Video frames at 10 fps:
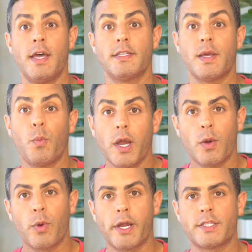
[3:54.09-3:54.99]
somewhere
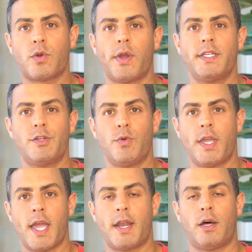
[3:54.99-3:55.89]
where it's going to
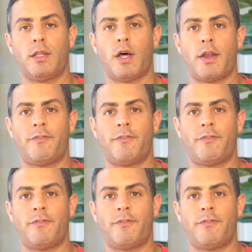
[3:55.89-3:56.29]
get a lot